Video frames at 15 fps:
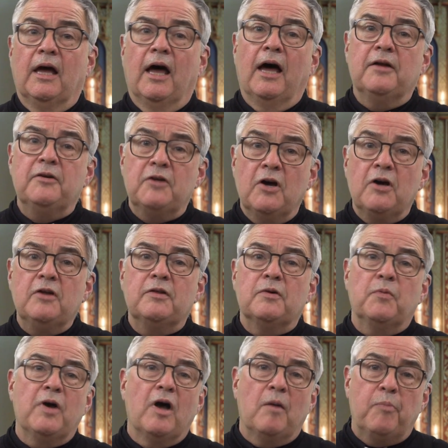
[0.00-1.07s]
and know that
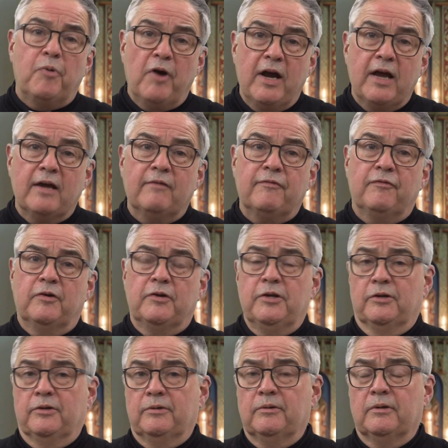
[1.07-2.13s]
we are praying for
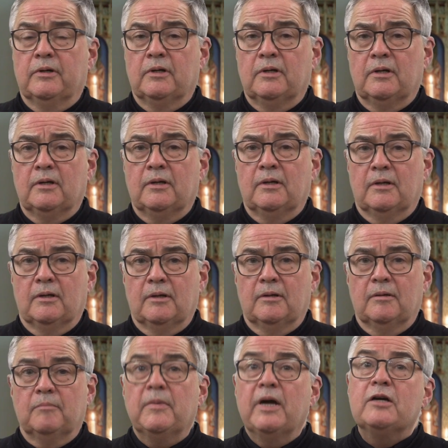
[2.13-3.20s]
you.
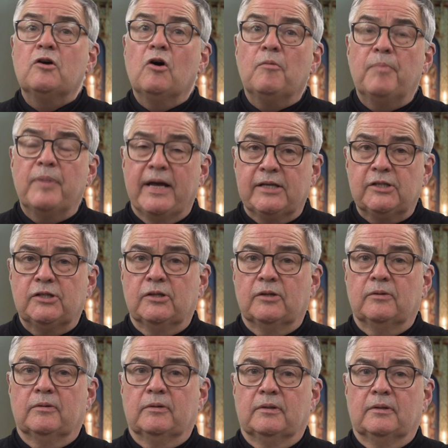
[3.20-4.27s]
May God bless you.